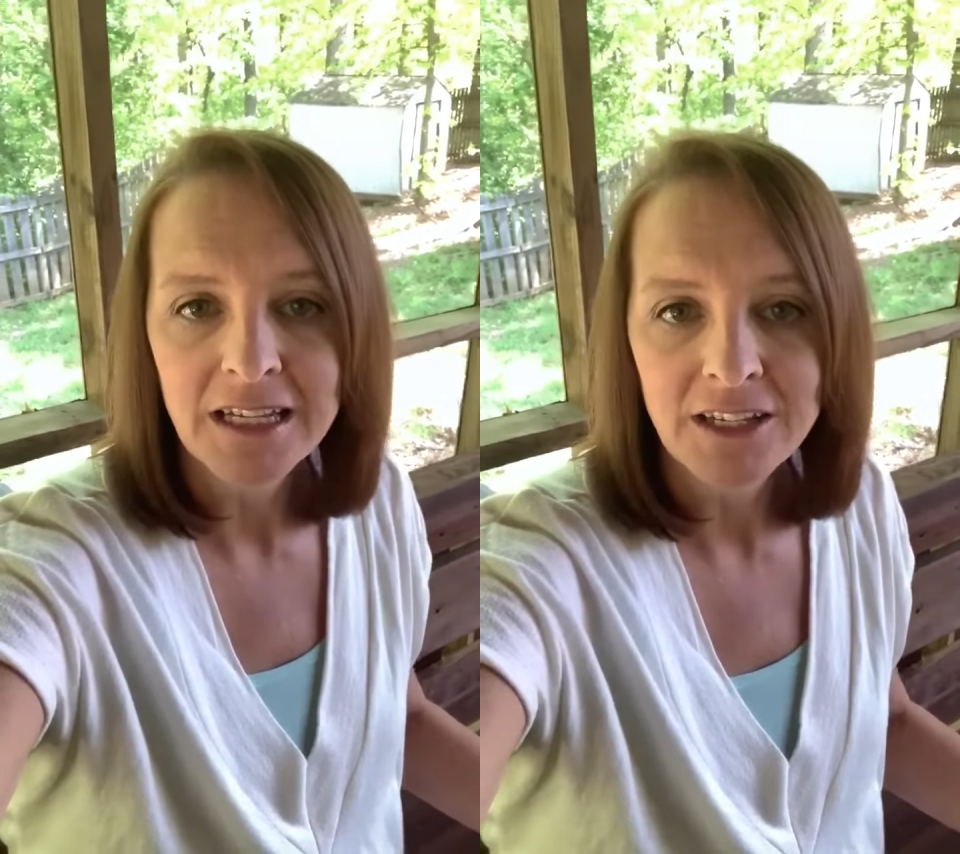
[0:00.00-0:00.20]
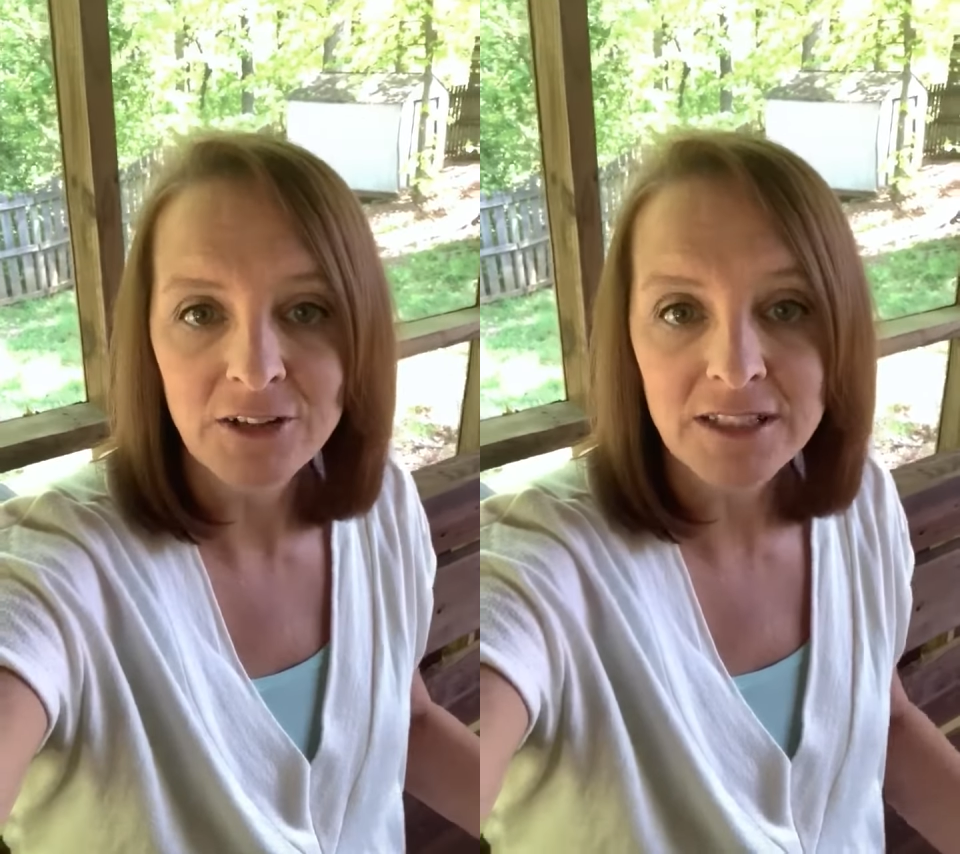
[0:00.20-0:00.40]

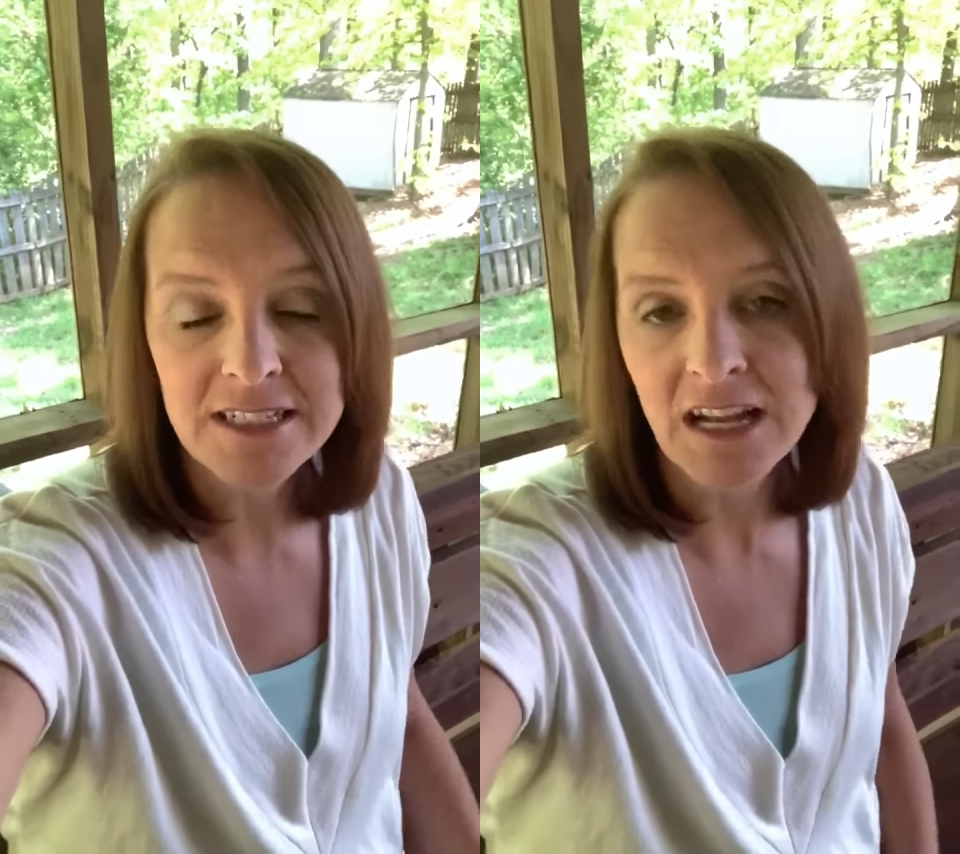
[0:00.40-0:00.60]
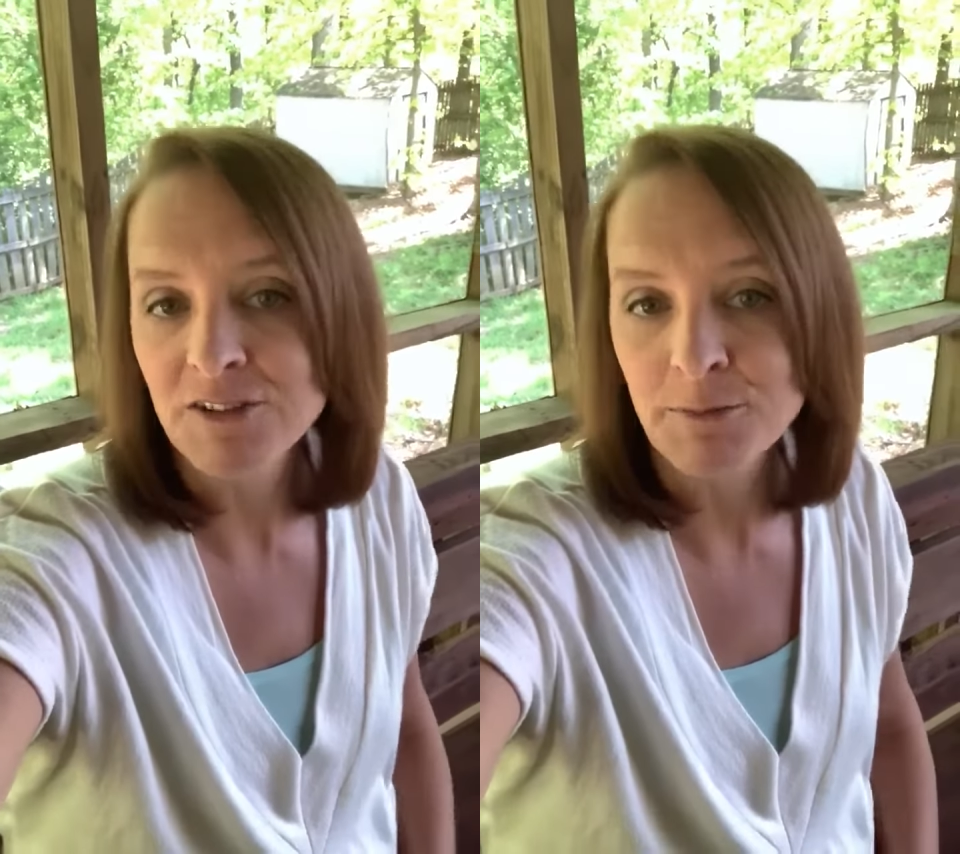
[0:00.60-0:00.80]
you at
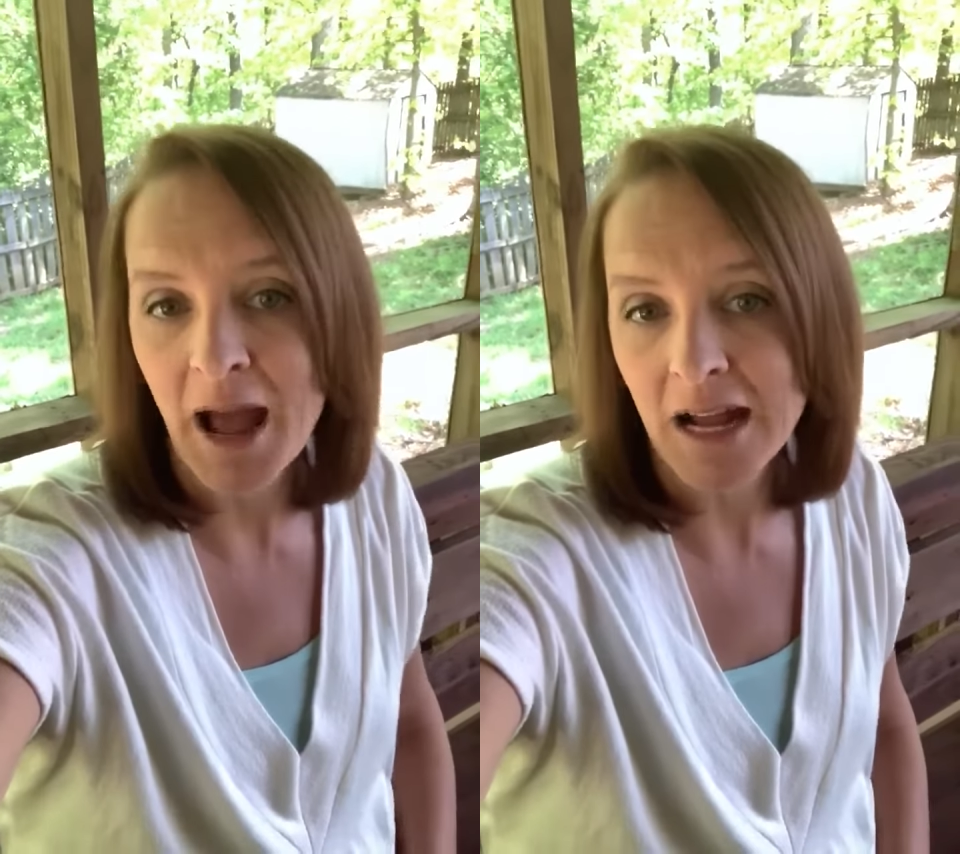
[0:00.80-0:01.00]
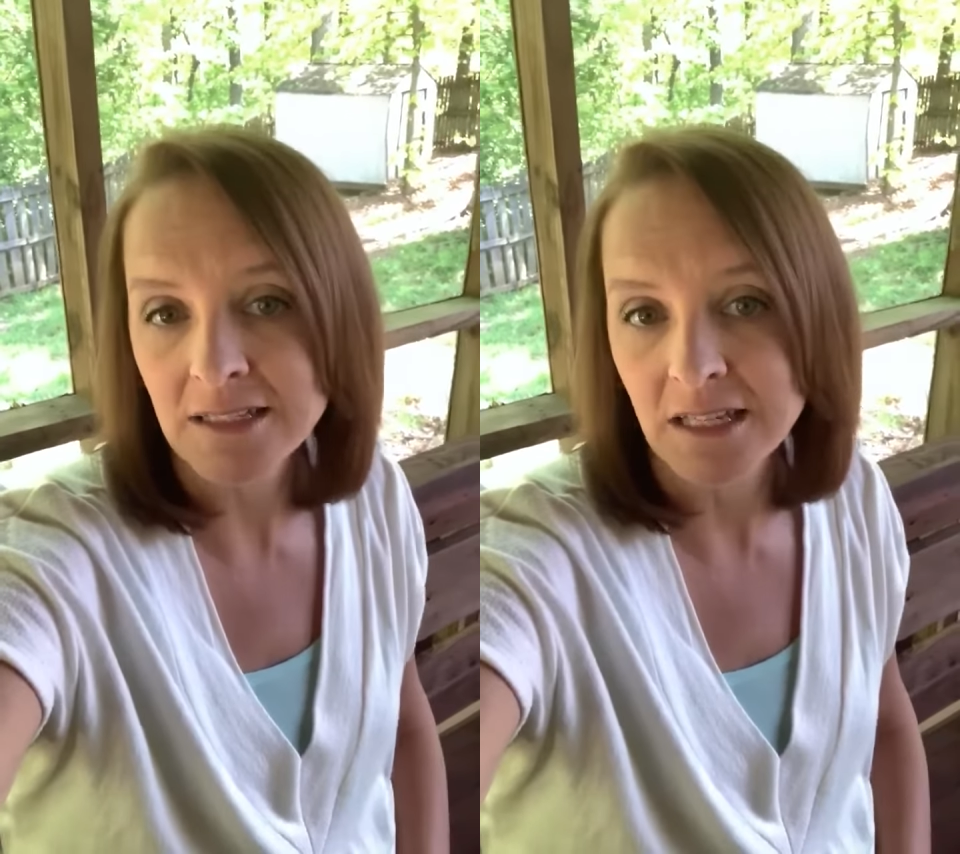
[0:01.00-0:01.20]
least have some
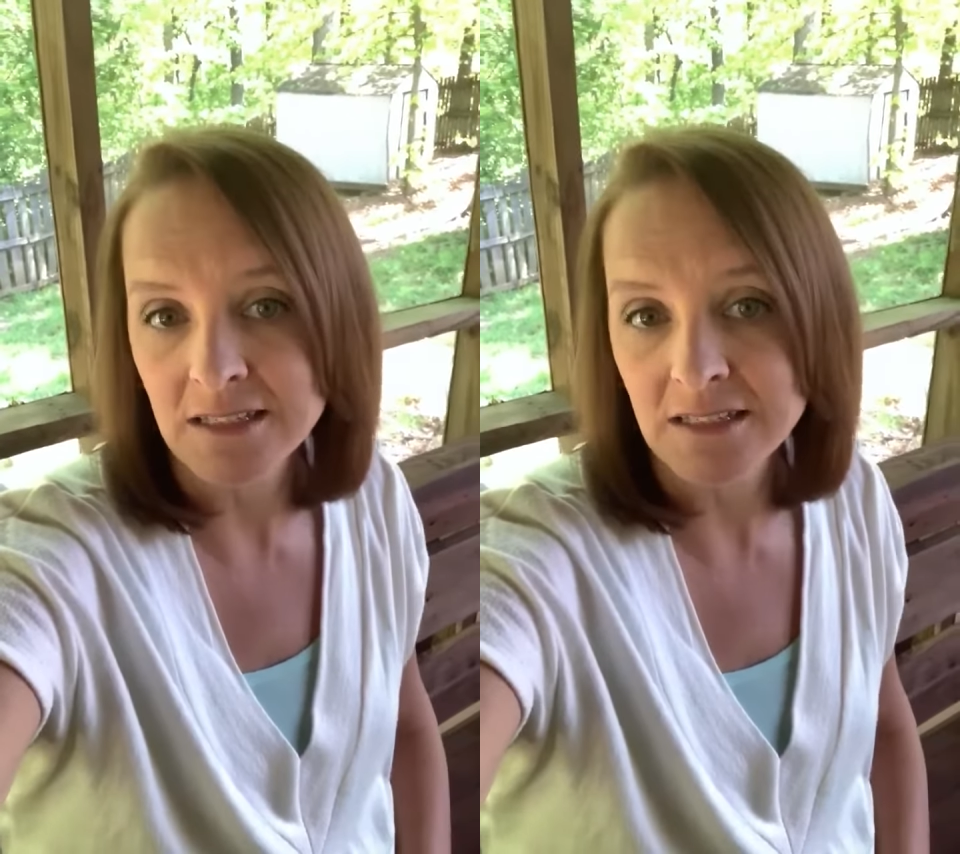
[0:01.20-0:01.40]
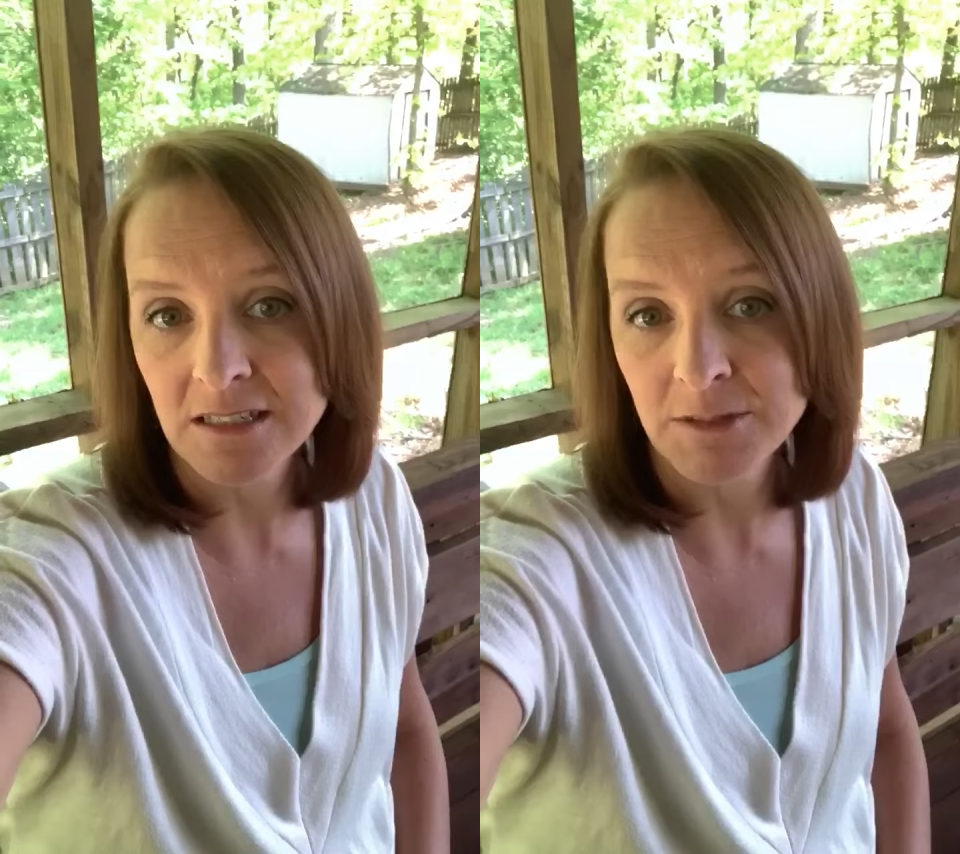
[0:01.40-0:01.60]

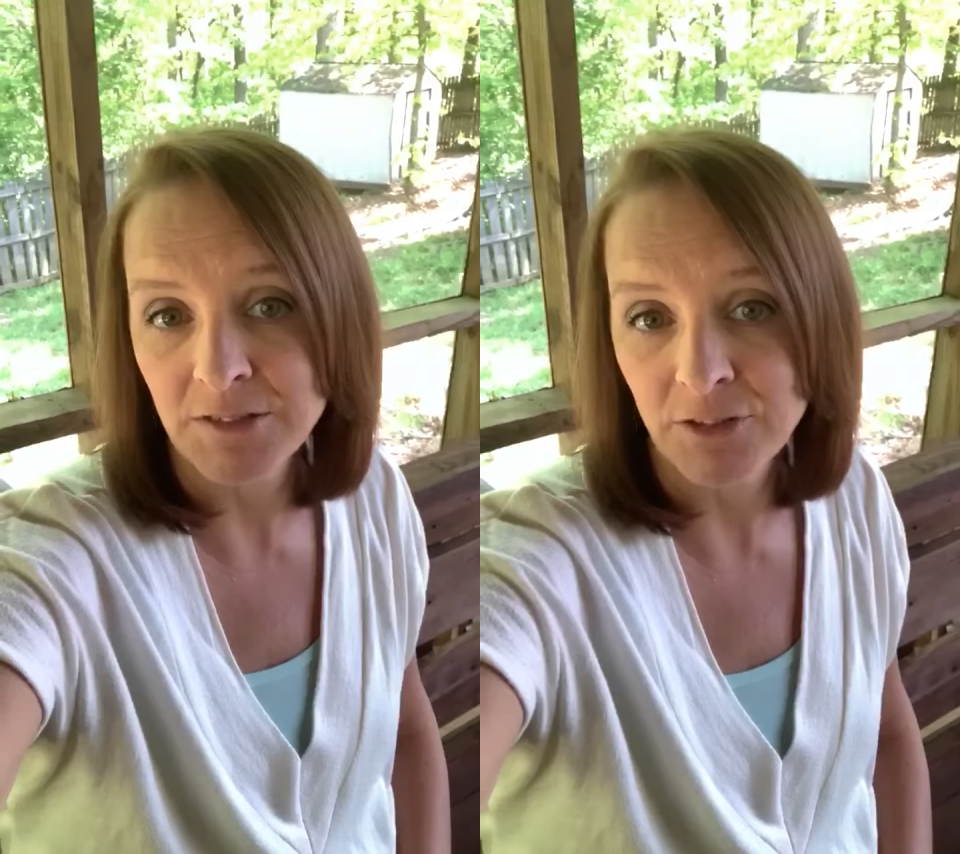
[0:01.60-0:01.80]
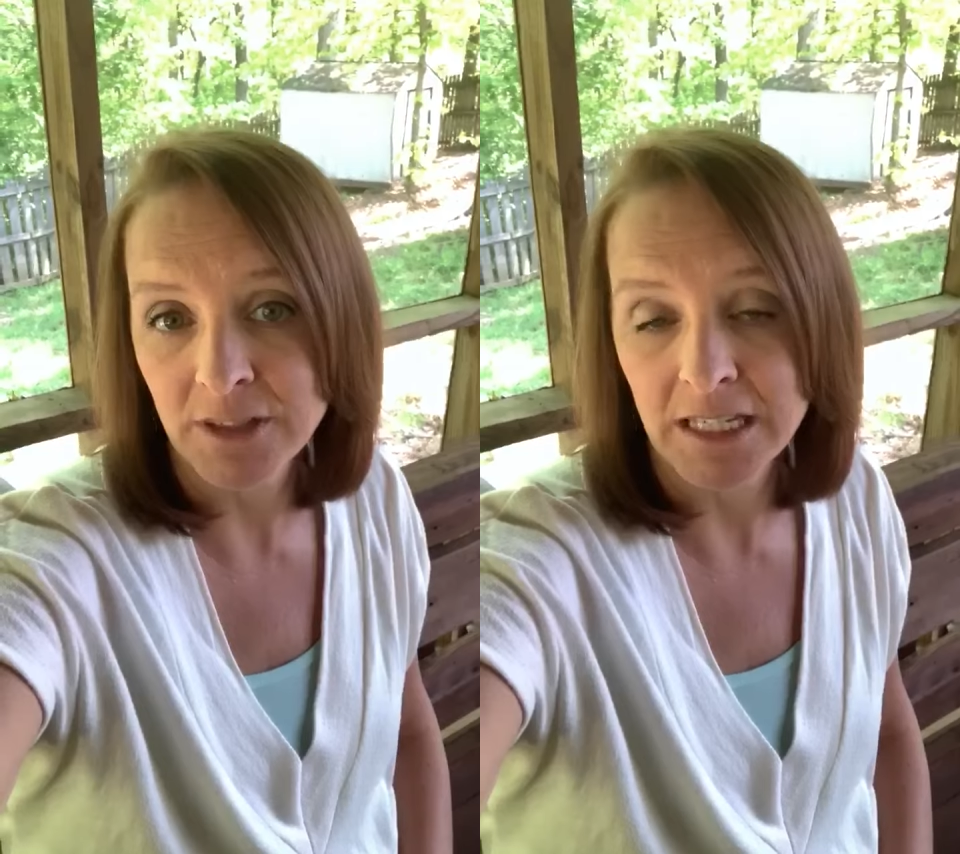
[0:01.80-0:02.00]
access to
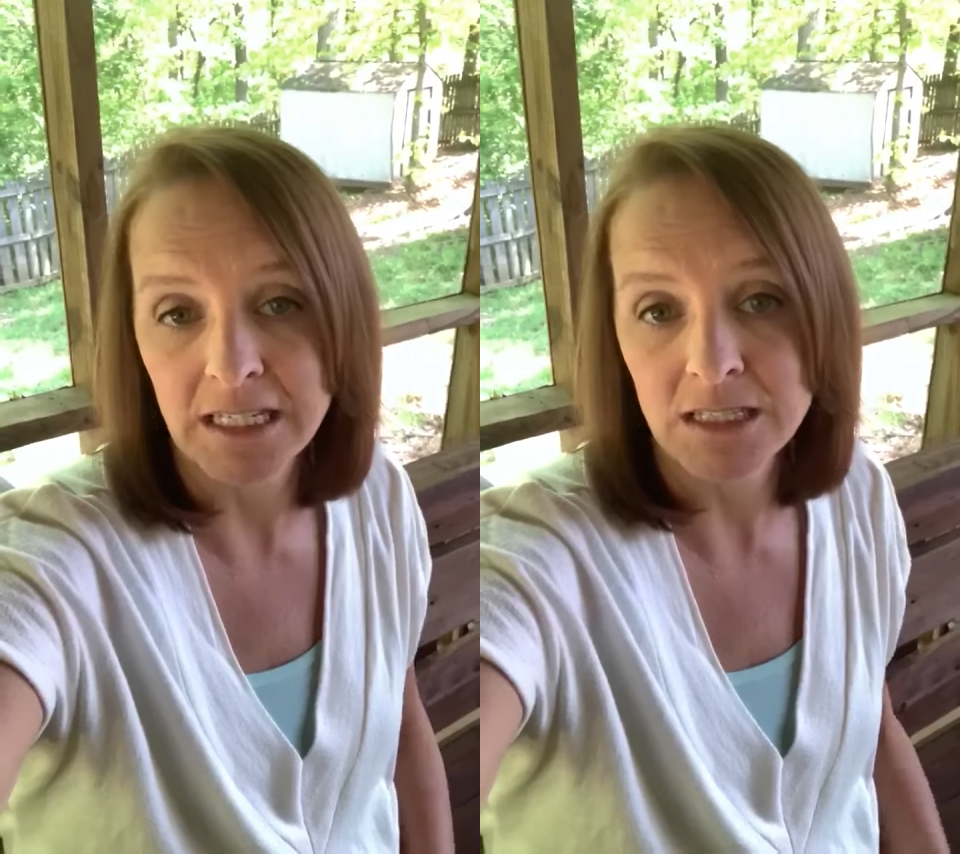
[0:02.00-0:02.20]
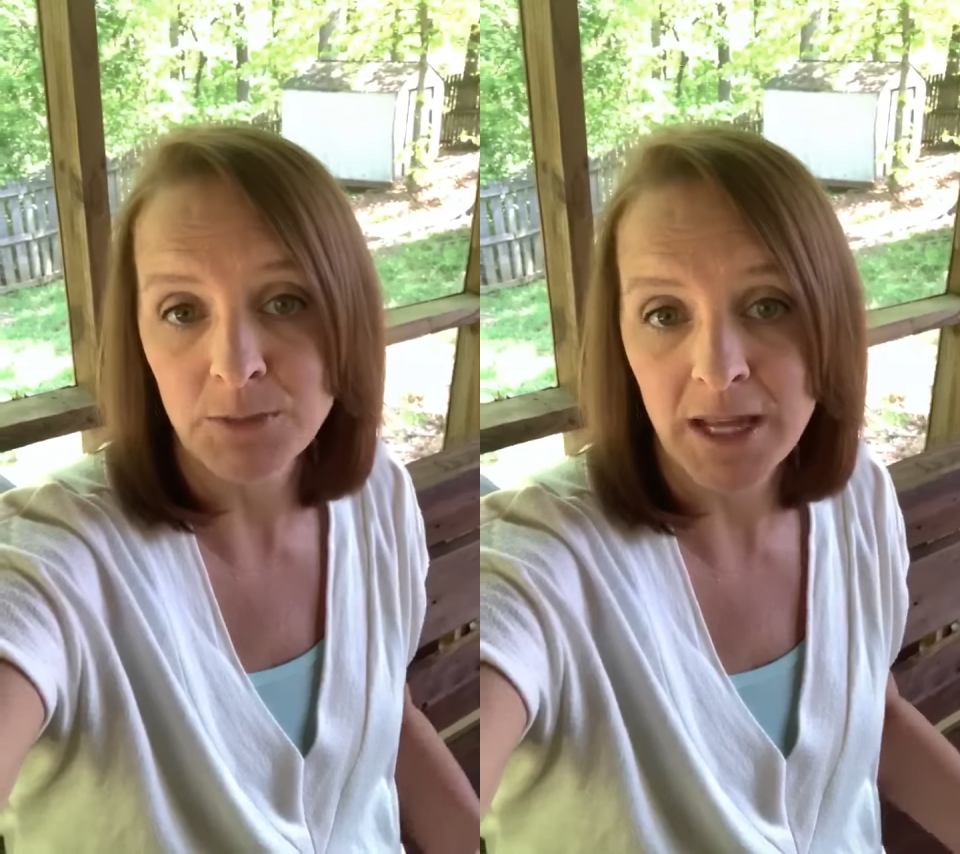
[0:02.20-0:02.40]
different things.